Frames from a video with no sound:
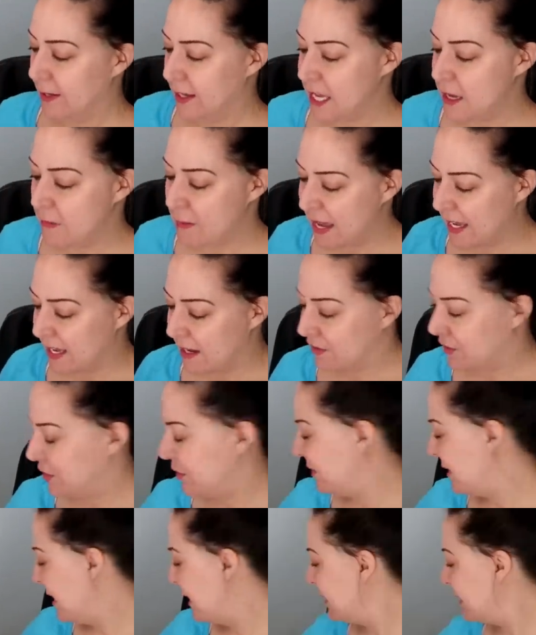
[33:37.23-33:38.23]
eBay gives
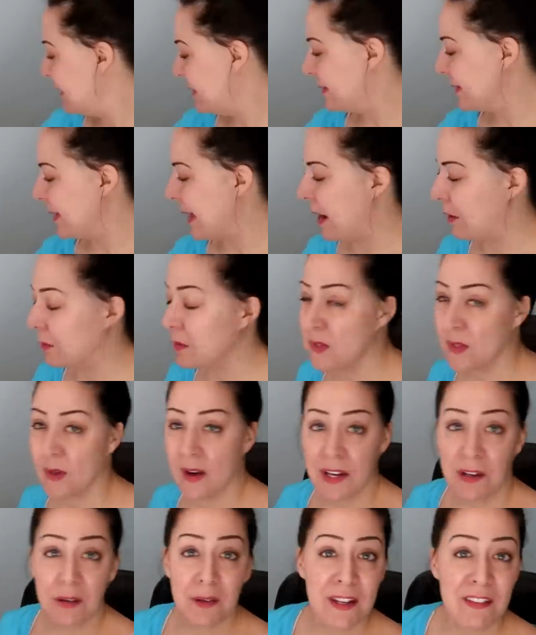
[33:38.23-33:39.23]
you that discount, so
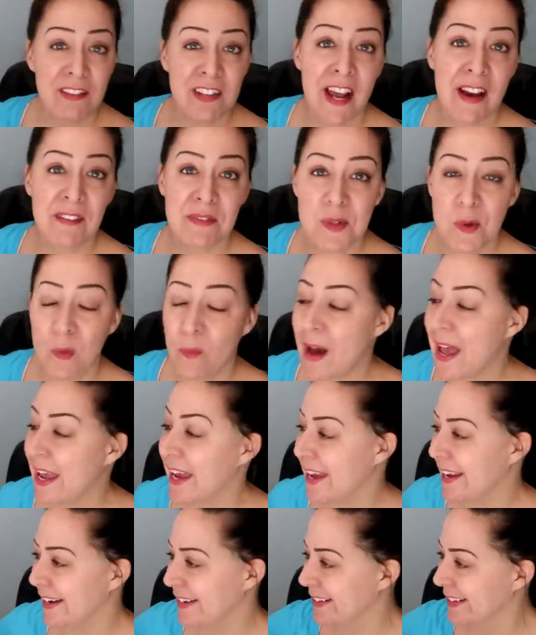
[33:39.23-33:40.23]
I don't even have to
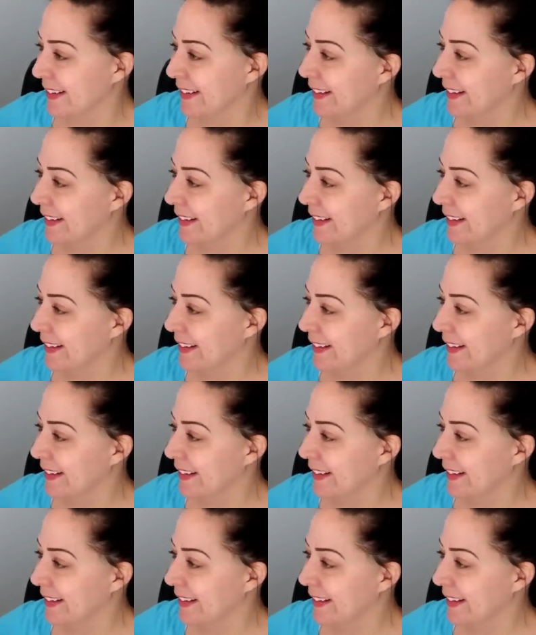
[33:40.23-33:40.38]
weigh it.